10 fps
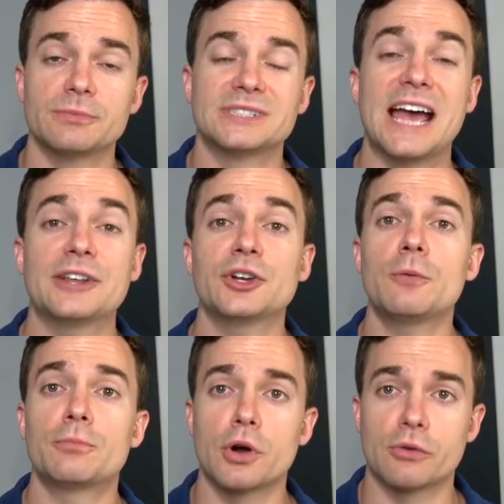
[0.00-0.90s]
technical
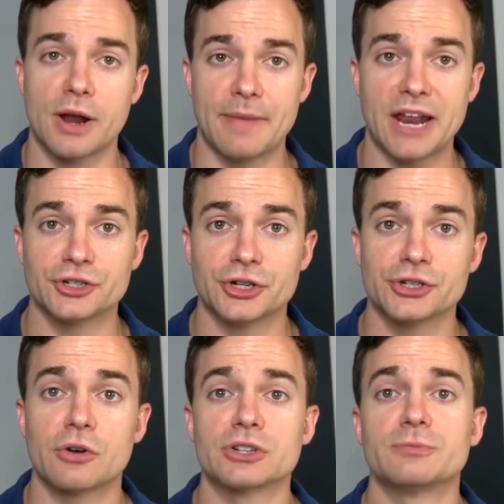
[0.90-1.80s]
program managers
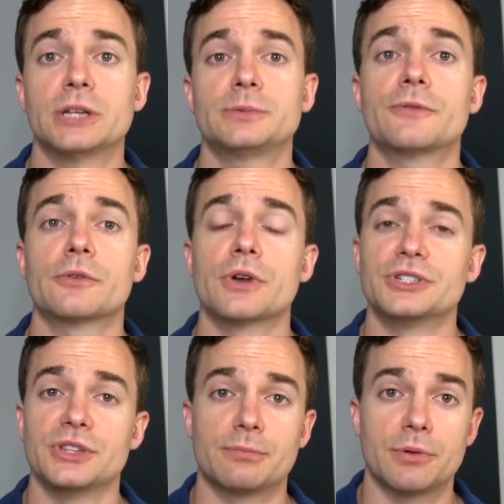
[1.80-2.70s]
are responsible for
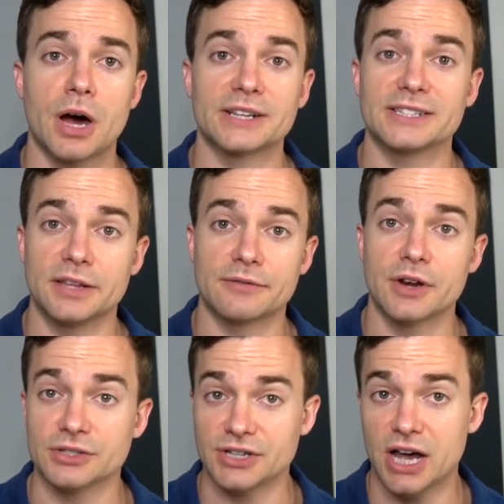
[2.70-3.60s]
reaching the product delivery
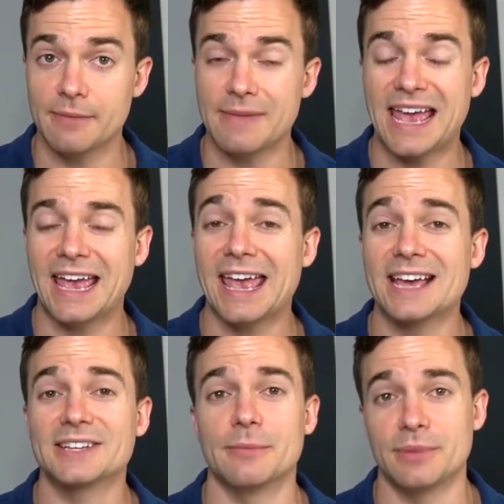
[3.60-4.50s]
on time
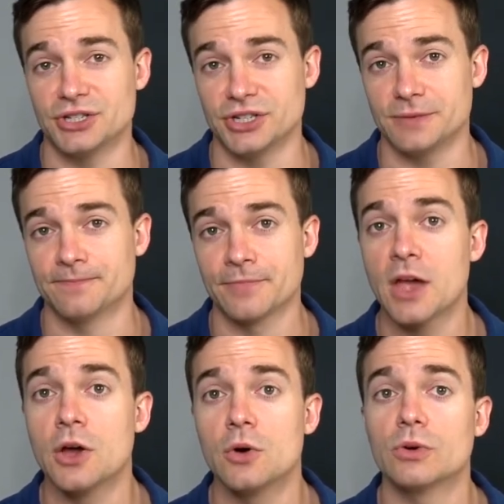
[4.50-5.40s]
and on budget.
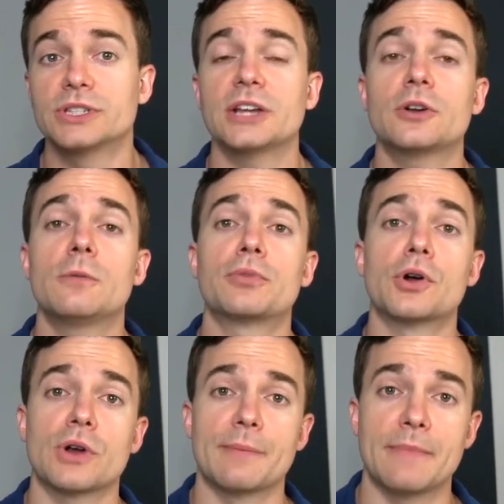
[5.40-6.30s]
With technical
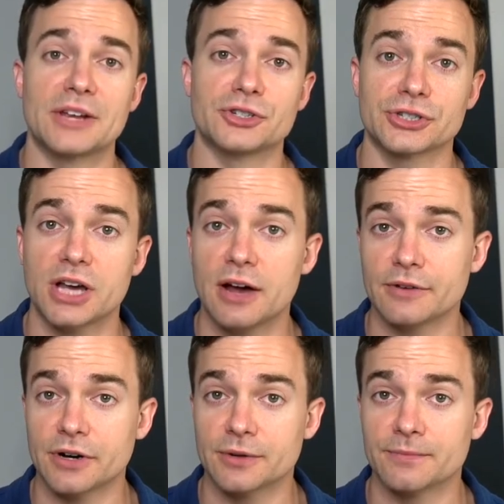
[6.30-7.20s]
program managers
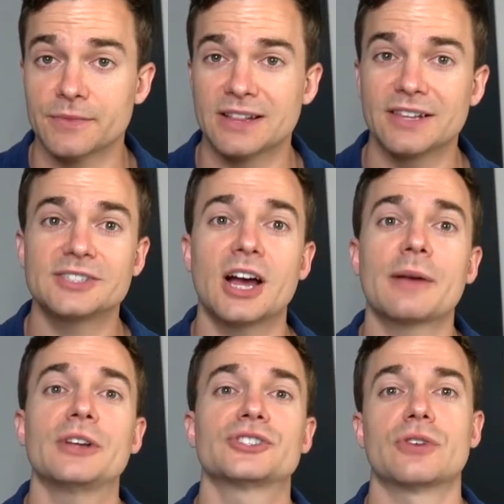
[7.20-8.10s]
covered, let's talk
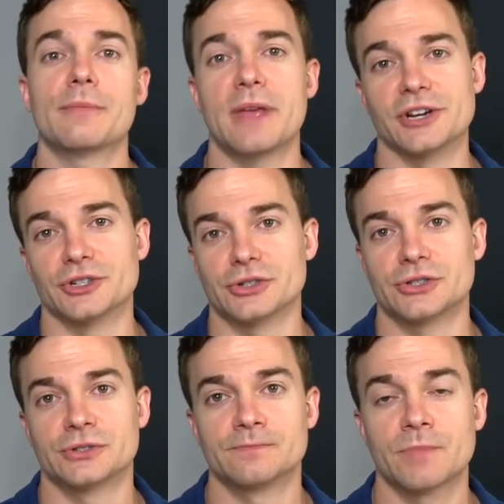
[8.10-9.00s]
about Scrum
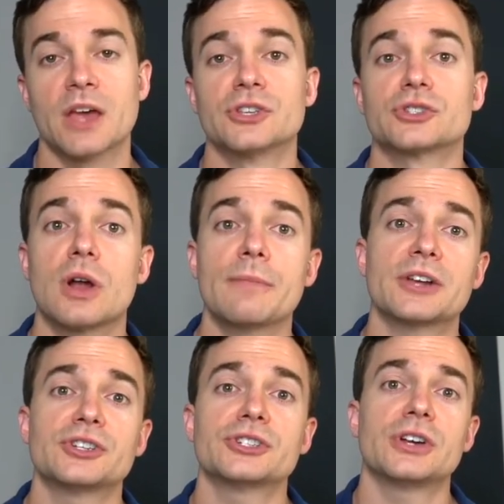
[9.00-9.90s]
Managers. Scrum
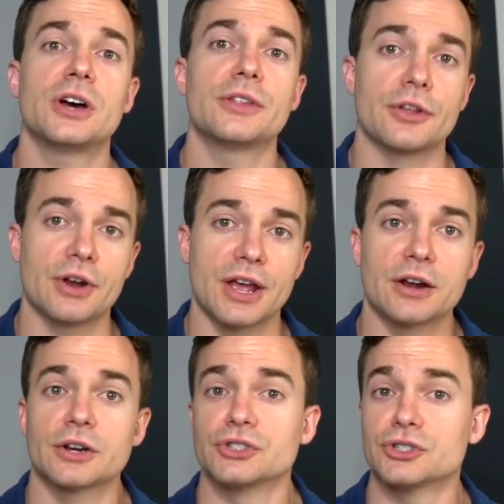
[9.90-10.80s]
Managers, on the other hand,
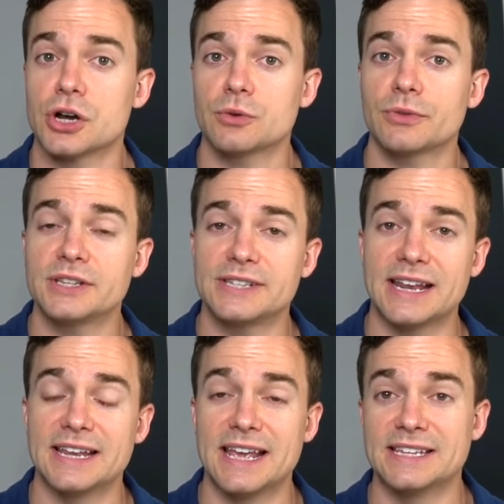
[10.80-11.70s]
are concerned with the
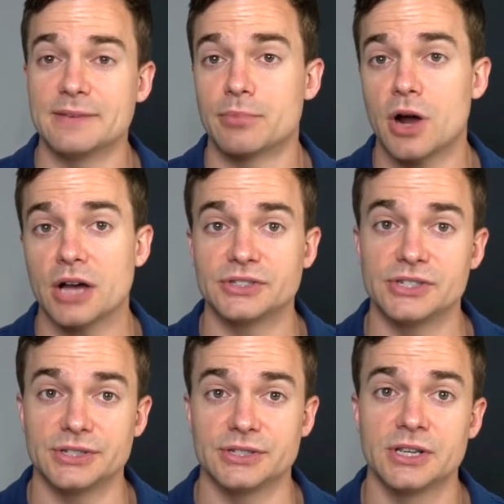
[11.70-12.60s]
day-to-day team processes.